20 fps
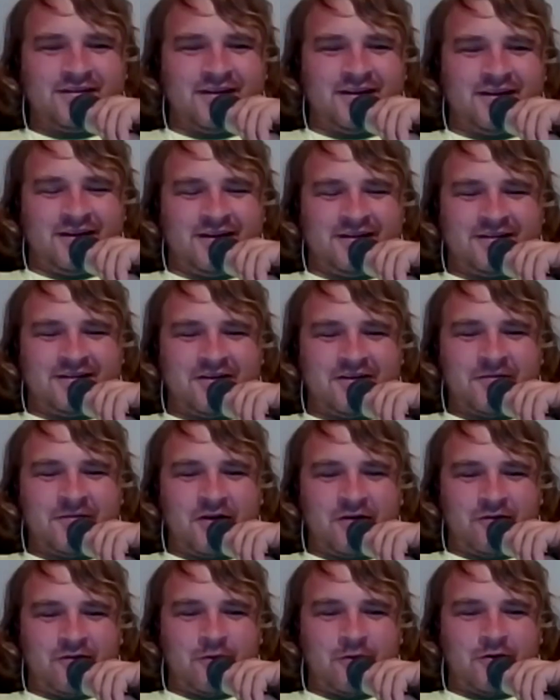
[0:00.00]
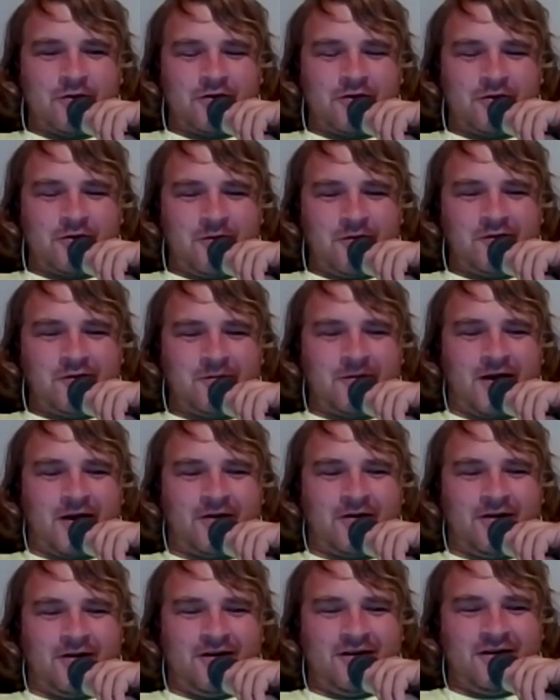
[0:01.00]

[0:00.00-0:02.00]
in it. It's going to make 400 horsepower.